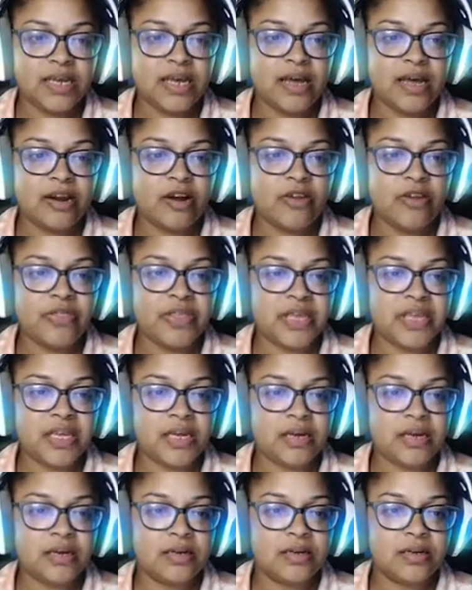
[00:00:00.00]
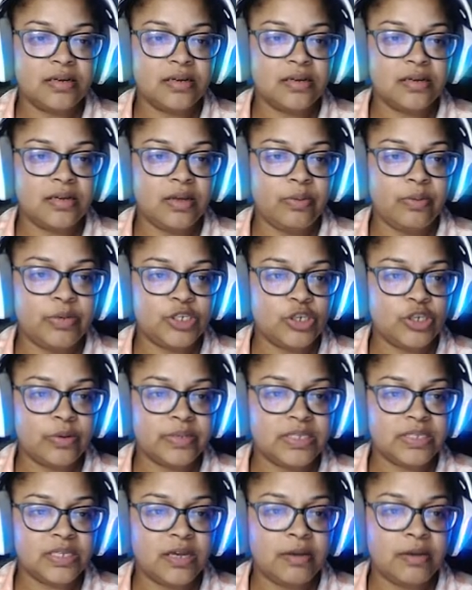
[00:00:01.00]
at our thing? Can we show it
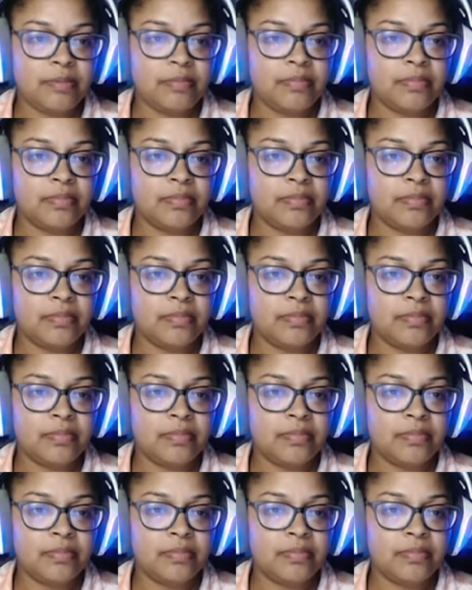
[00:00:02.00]
to him?